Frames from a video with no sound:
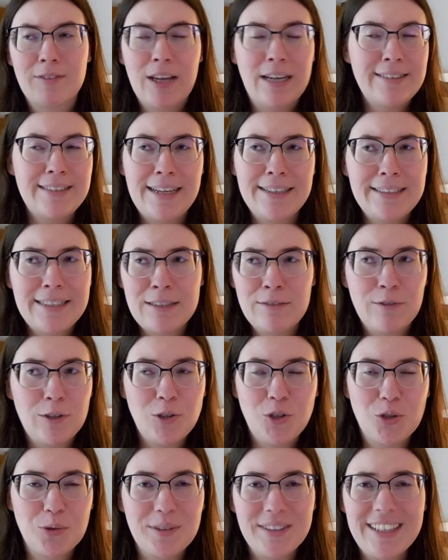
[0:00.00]
attending
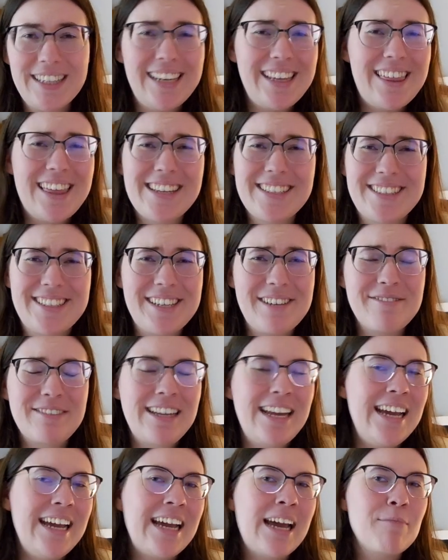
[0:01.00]
virtually this
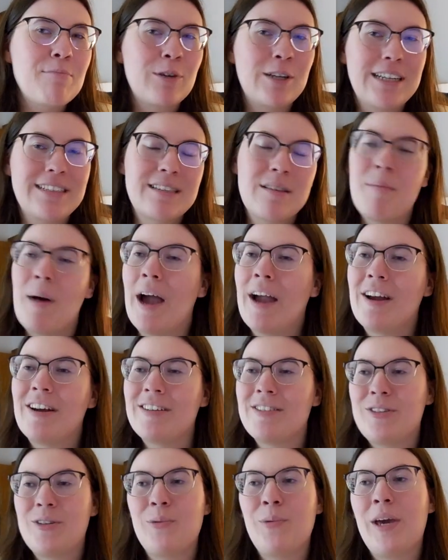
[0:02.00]
evening. Marissa Meyer
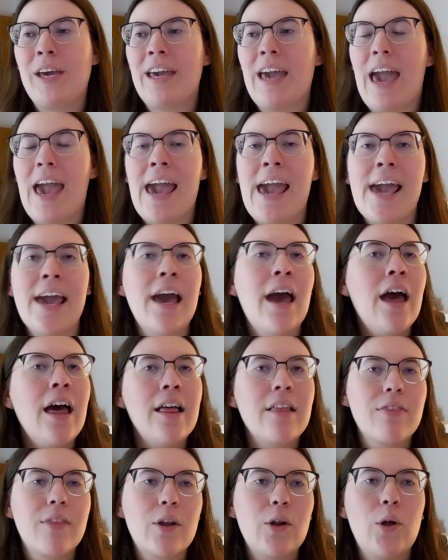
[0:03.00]
is doing a
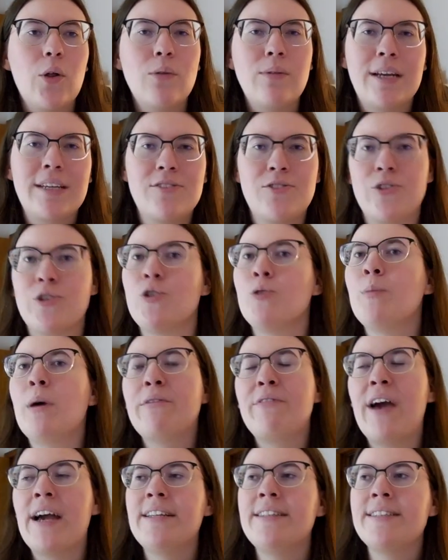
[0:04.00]
little like Zoom
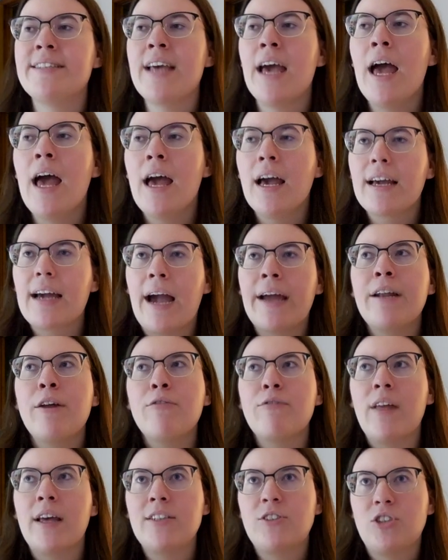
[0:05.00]
event, kind
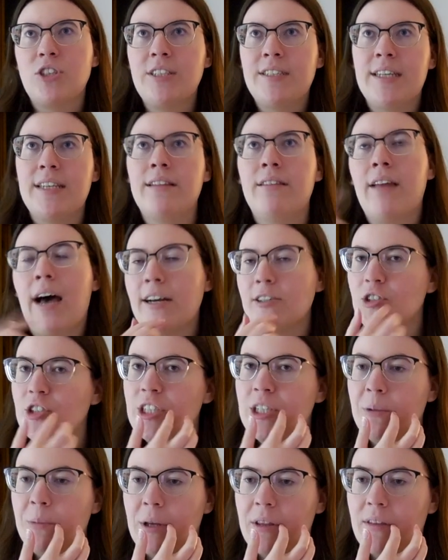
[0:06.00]
of like she did last
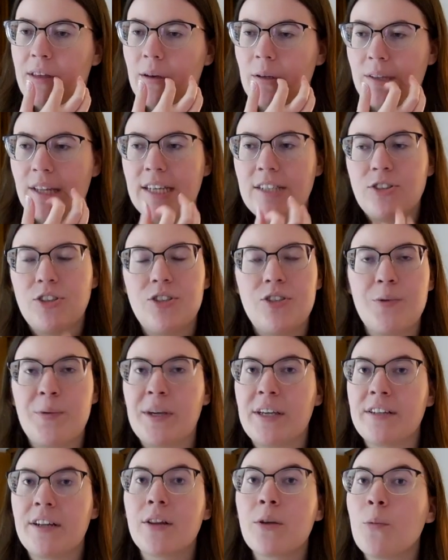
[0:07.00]
year with Gilded. She's
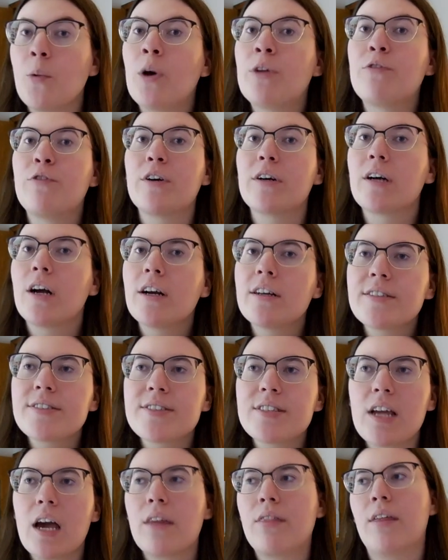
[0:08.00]
doing another one for
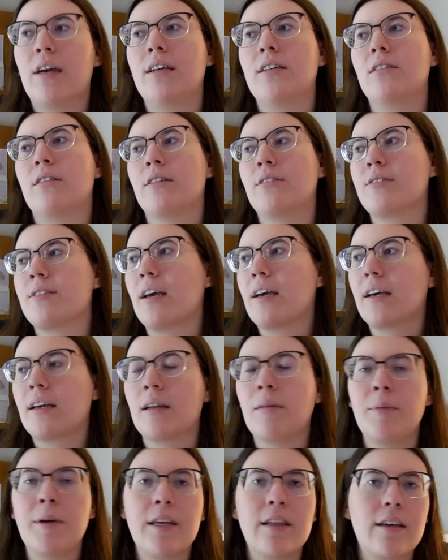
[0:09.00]
Cursed. I think there's like
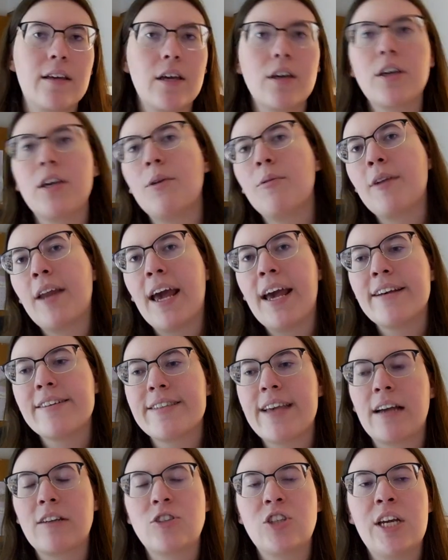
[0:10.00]
gonna be like a Q and A
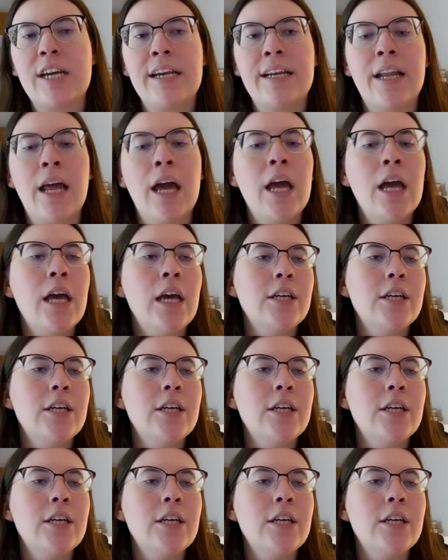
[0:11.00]
section.